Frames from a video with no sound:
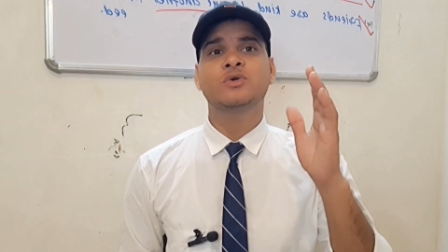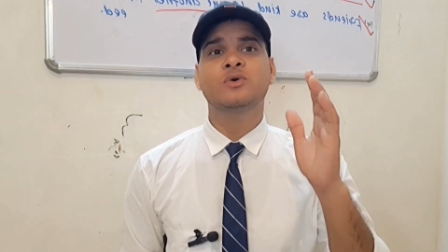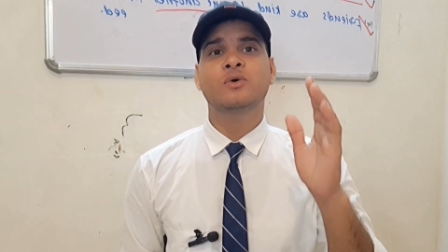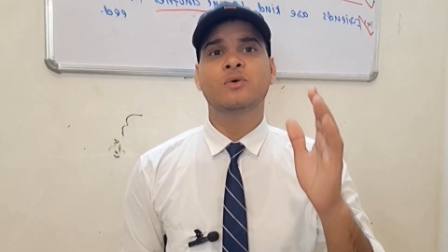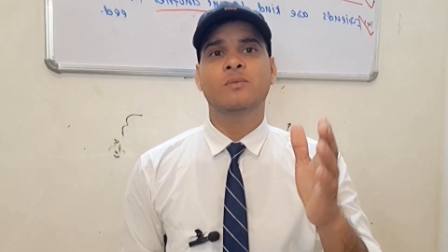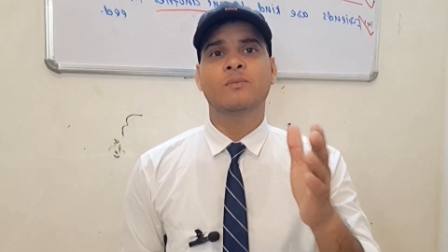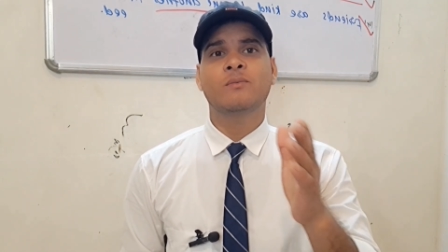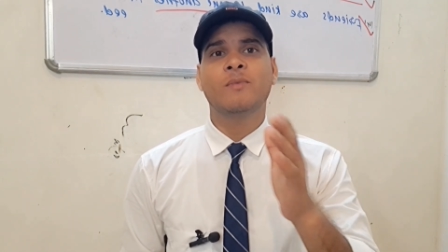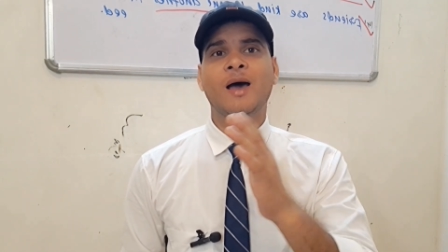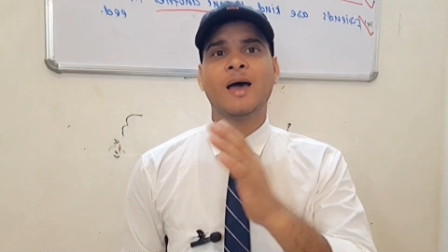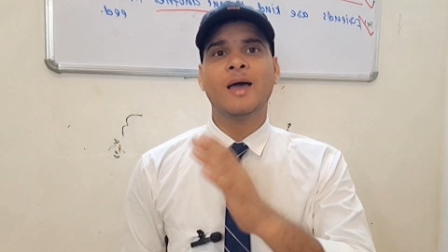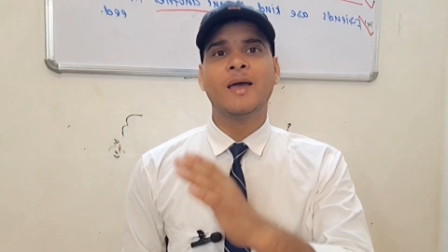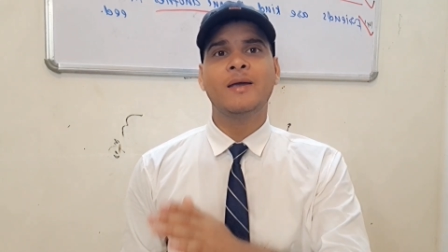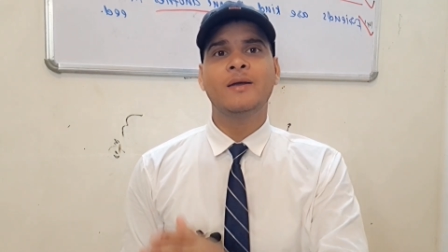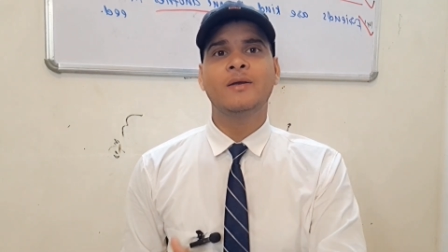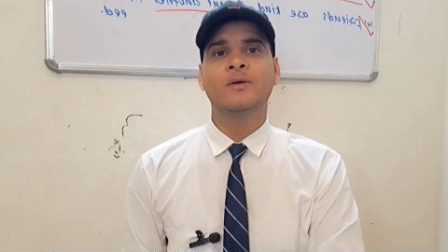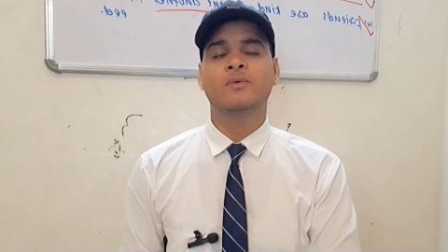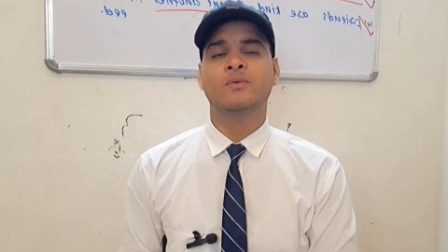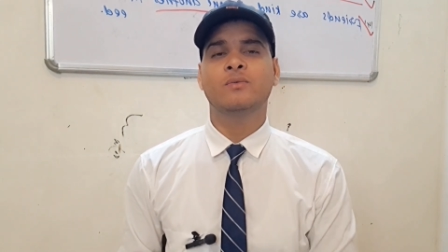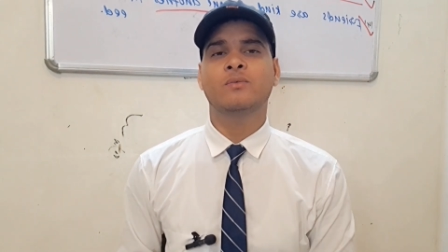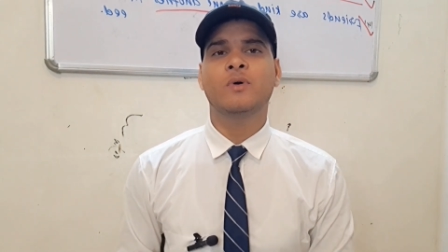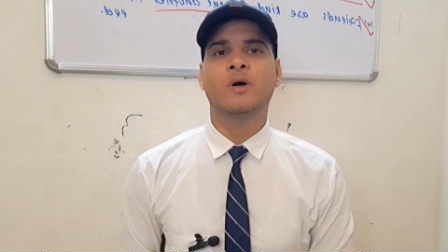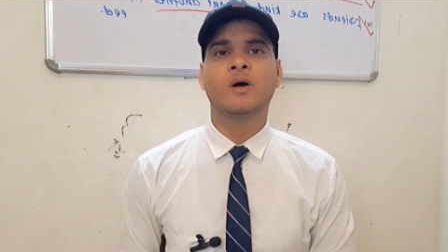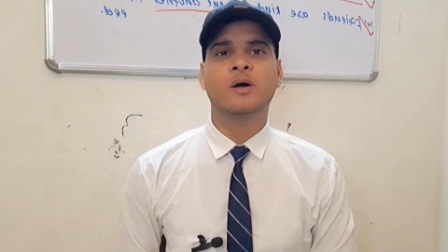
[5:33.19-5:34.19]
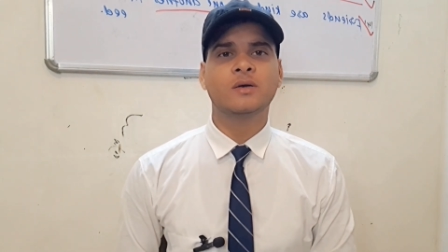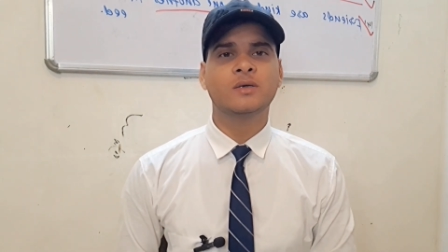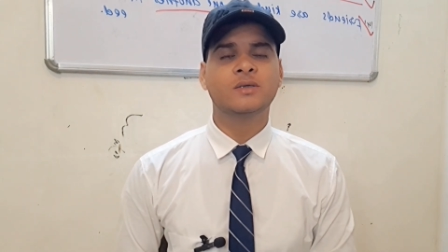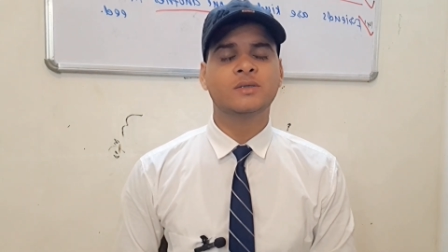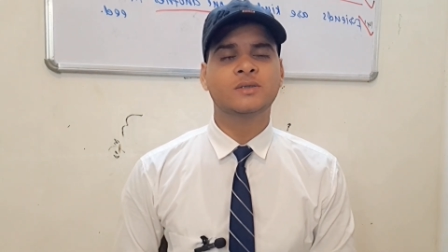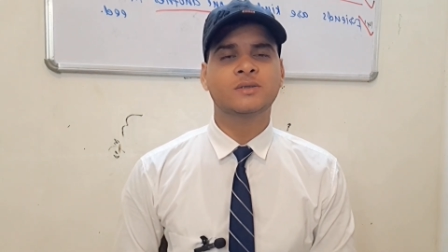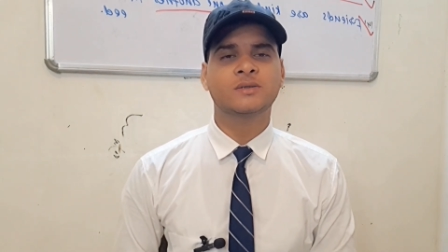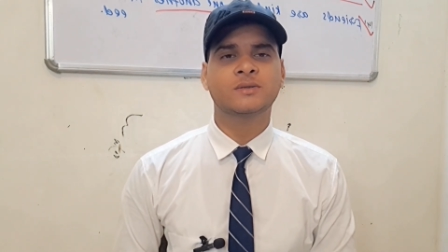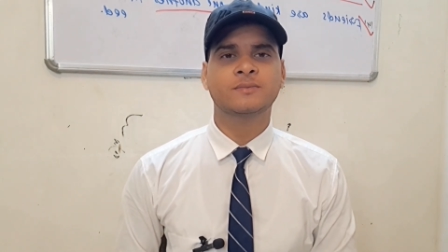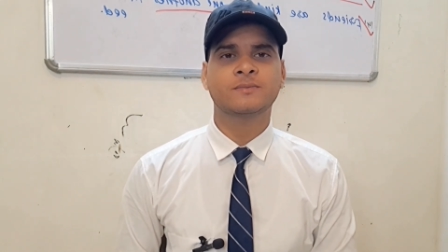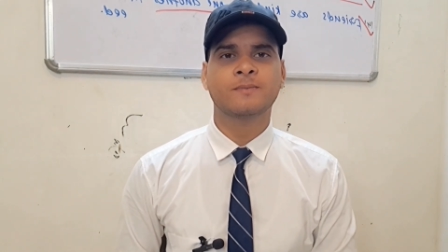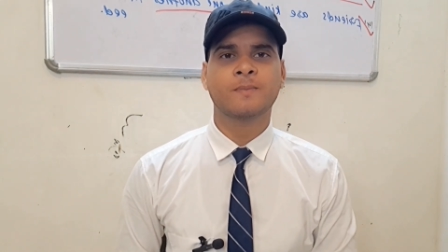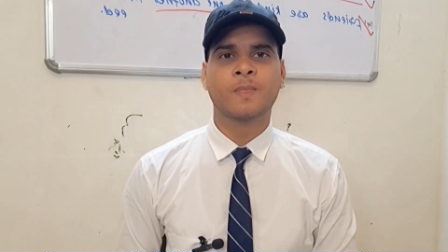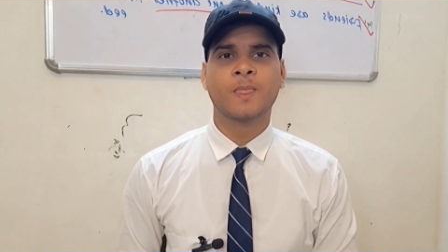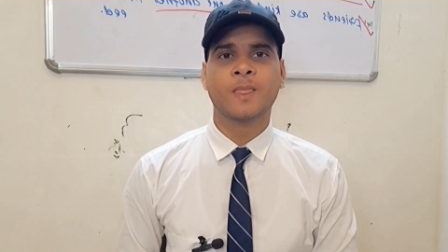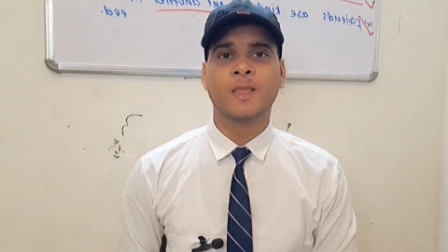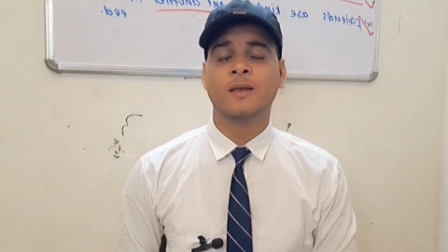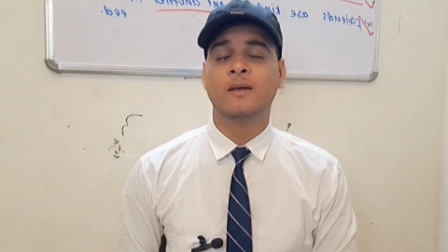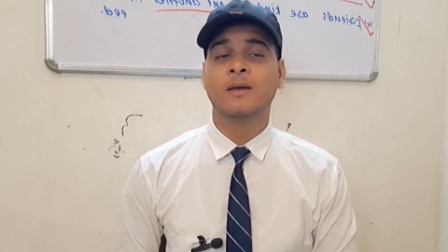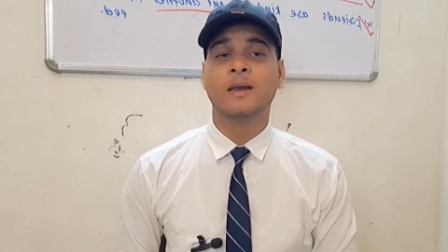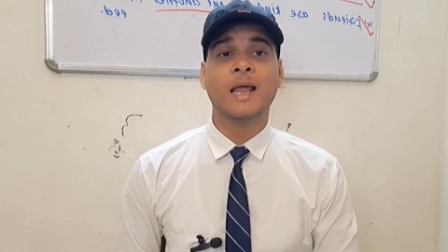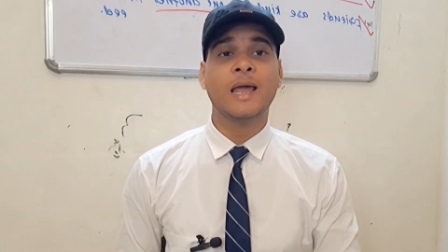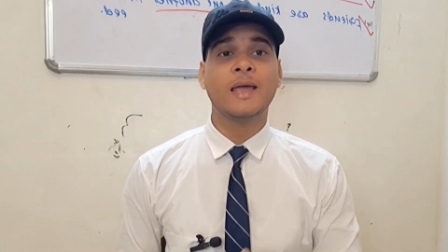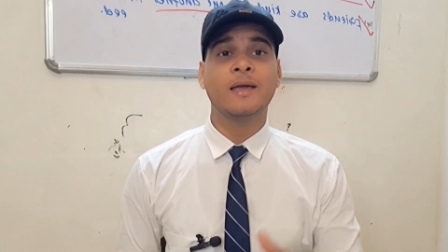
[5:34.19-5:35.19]
your mind works
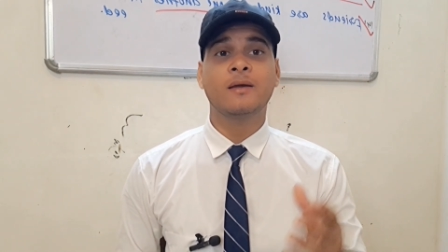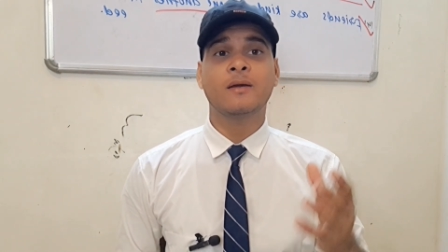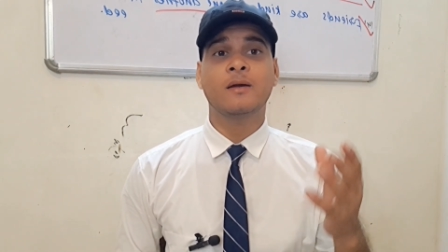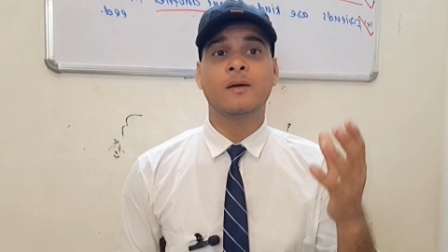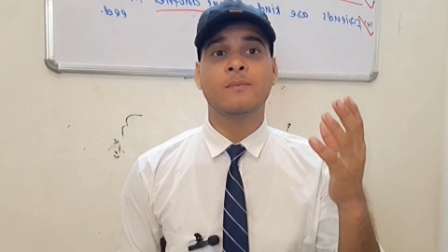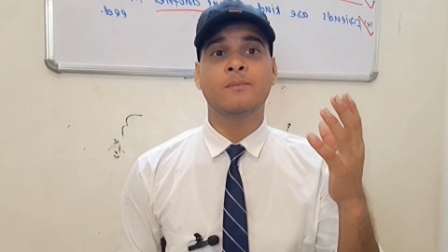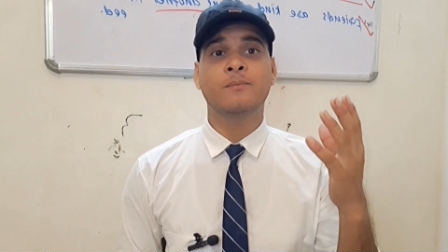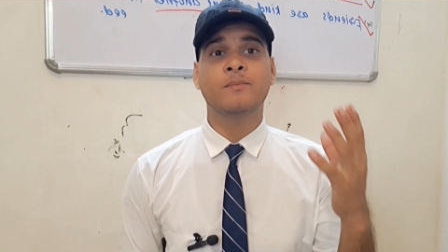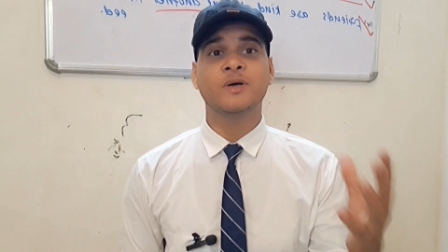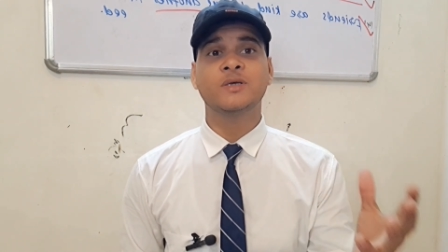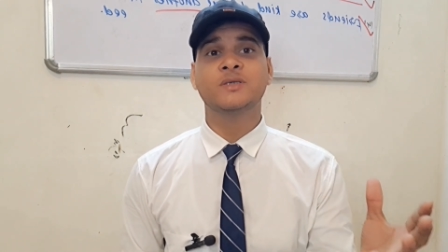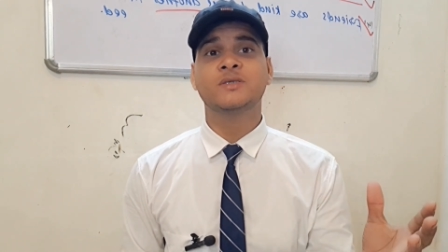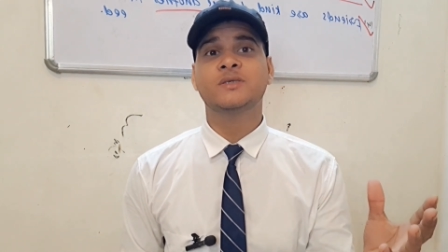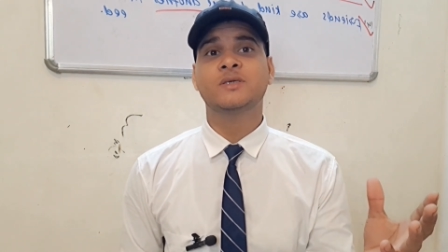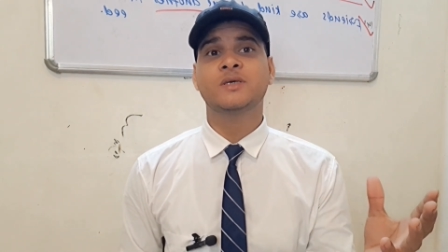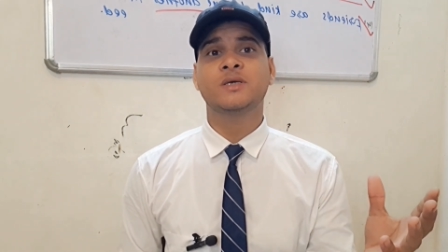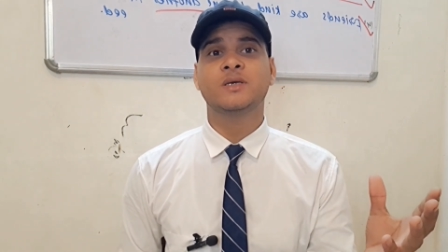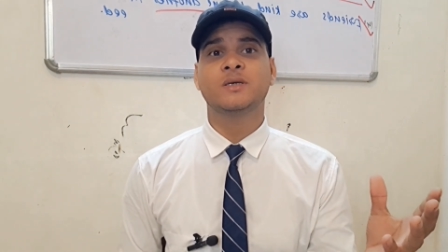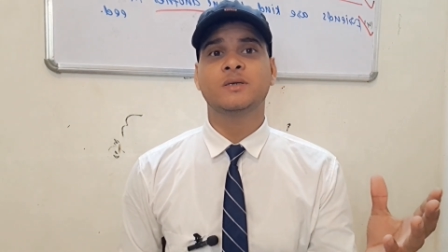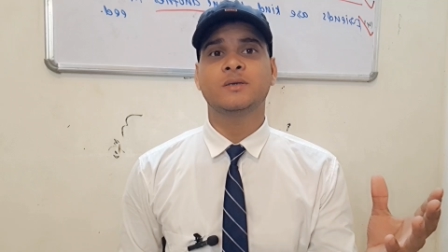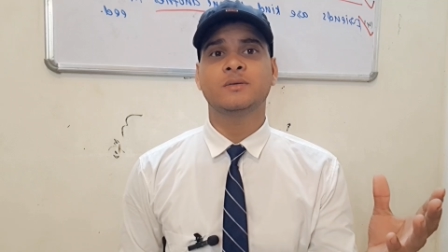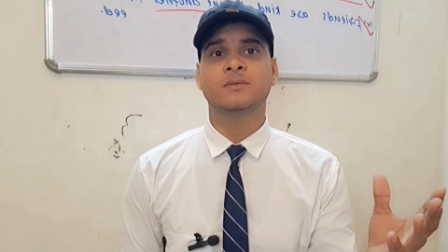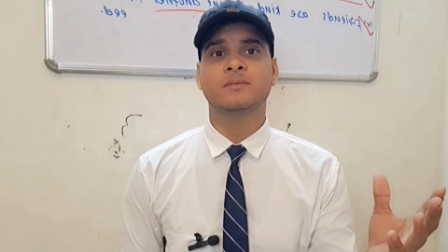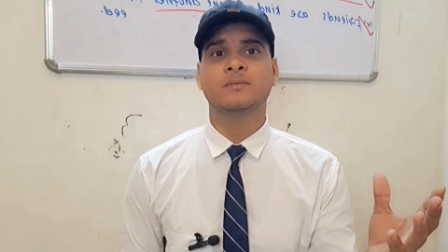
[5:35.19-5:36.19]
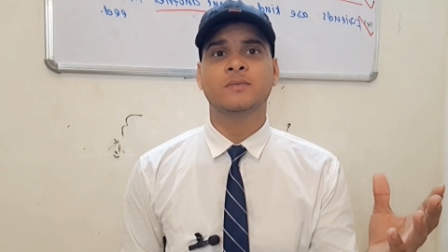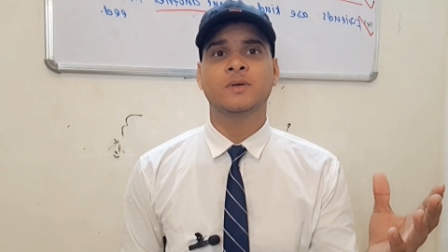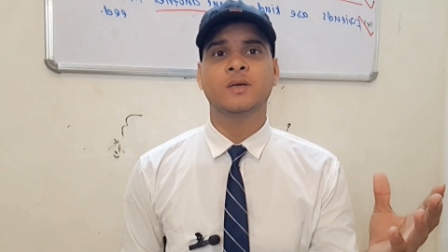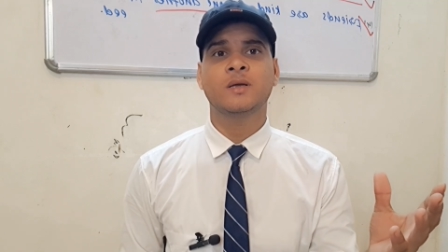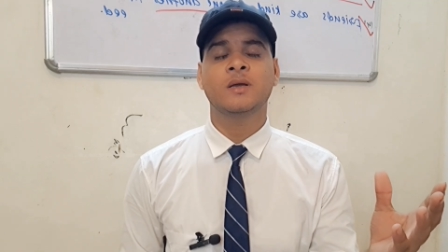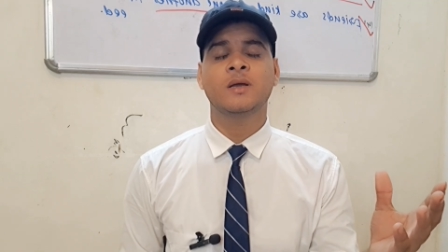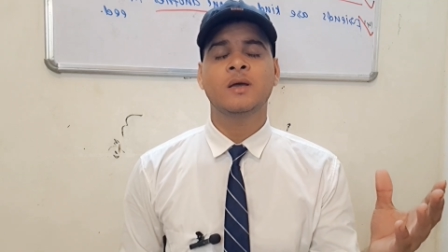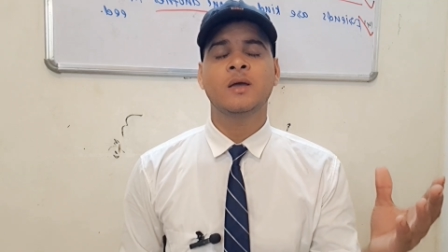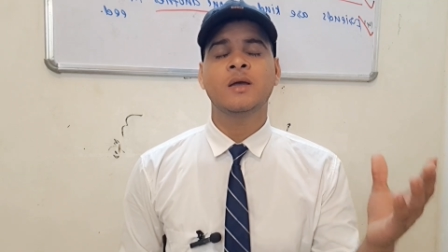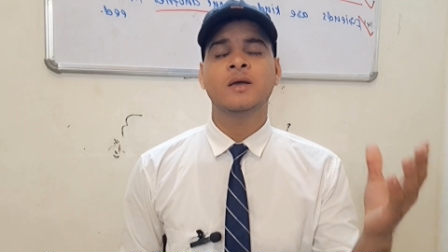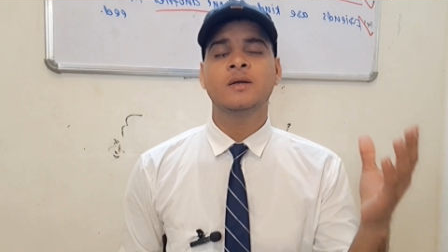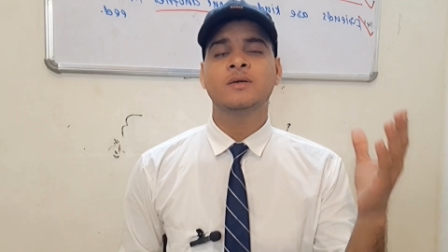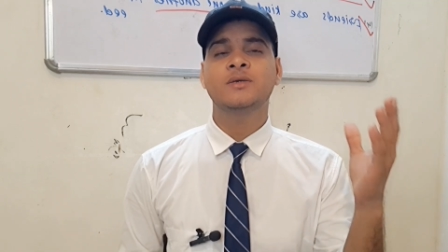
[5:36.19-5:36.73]
like a machine